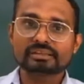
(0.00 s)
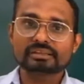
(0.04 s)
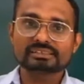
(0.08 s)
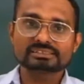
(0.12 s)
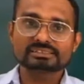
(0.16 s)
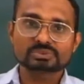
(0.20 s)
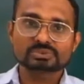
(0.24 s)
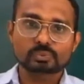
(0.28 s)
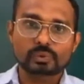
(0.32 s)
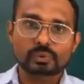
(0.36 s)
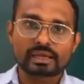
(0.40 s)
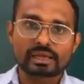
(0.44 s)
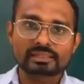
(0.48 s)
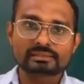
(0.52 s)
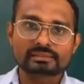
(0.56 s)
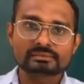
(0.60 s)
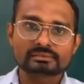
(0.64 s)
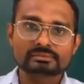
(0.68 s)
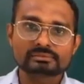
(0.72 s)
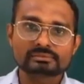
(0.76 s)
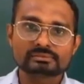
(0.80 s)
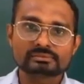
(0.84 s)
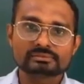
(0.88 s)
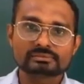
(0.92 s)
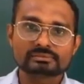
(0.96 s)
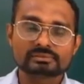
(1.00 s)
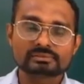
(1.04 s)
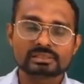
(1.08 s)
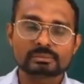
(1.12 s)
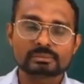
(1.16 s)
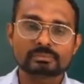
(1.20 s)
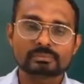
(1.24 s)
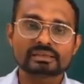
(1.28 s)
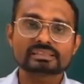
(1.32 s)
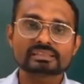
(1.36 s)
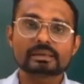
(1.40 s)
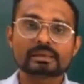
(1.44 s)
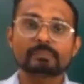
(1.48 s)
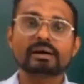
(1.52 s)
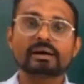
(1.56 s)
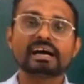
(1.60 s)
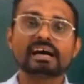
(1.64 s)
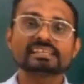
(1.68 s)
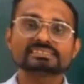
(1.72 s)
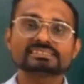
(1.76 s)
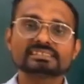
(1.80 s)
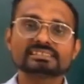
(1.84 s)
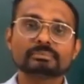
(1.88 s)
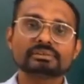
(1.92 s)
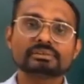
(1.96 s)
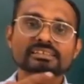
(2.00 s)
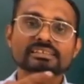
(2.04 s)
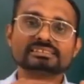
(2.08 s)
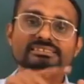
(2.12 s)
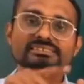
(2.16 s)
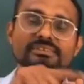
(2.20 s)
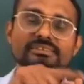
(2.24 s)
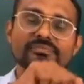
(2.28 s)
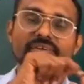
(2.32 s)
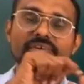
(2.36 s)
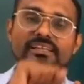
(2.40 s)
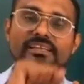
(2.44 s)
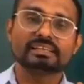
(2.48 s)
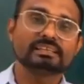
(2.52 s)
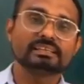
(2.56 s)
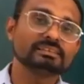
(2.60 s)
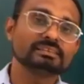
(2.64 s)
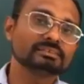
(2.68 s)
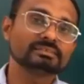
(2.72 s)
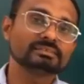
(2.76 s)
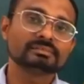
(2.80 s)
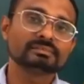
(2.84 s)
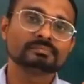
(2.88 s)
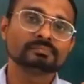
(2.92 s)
is 1, but the mass number is differing.